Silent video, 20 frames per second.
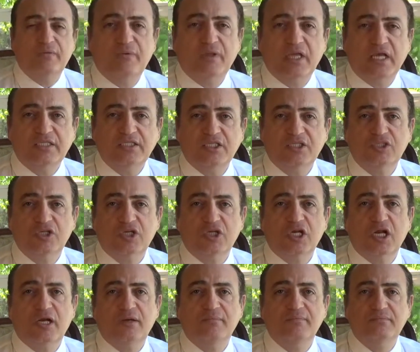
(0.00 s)
we assess your
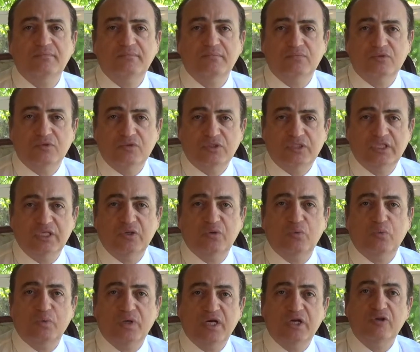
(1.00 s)
gum to see
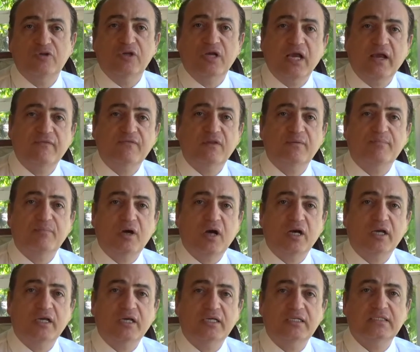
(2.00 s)
where you have the
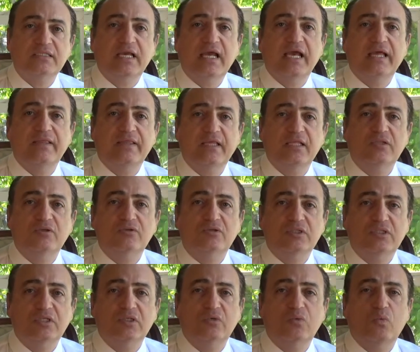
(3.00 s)
pockets, and then to
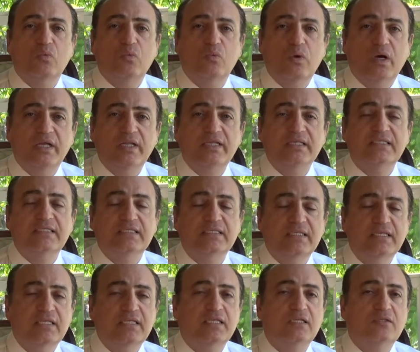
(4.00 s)
see what is
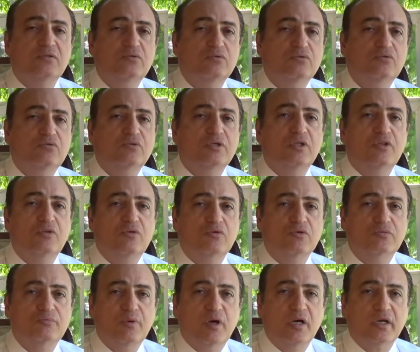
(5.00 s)
needed to treat
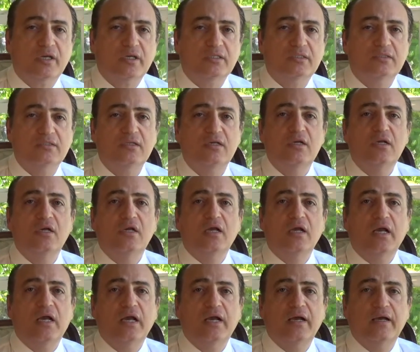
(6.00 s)
those pockets.
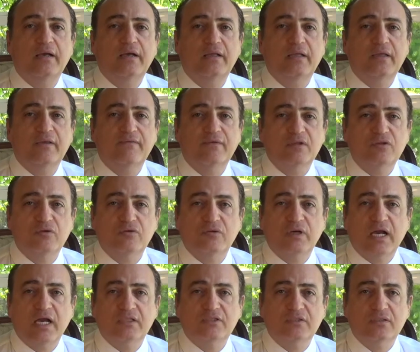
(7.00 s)
Even though
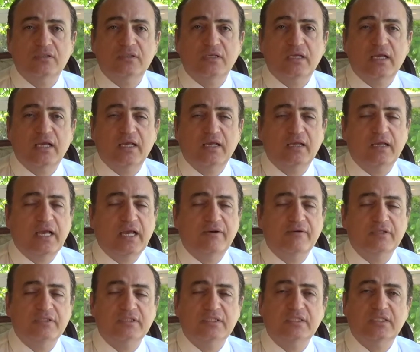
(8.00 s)

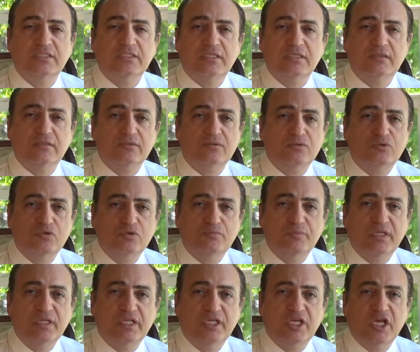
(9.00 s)
Arestin is a good
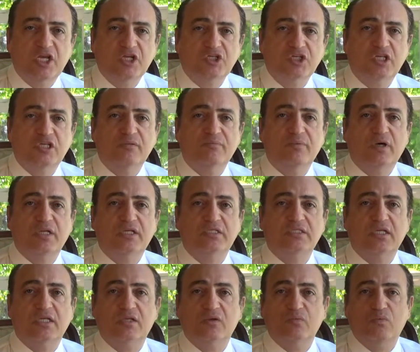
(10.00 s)
medication, but
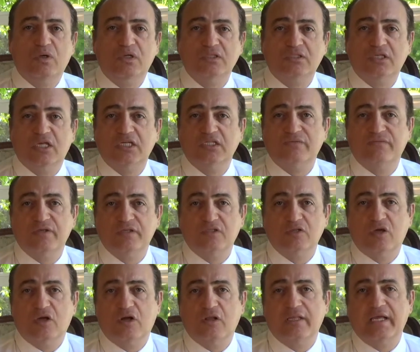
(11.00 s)
it's not a
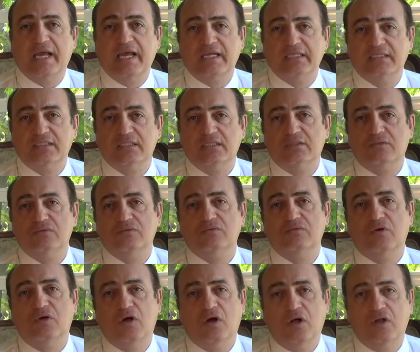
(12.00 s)
one-size-fits-all answer
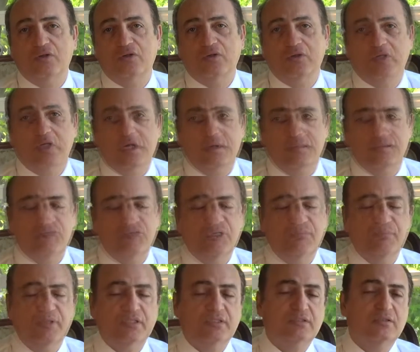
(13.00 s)
to all your gum
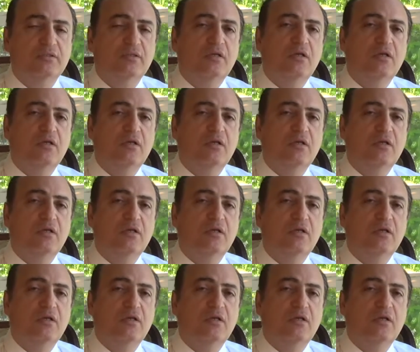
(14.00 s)
treatments.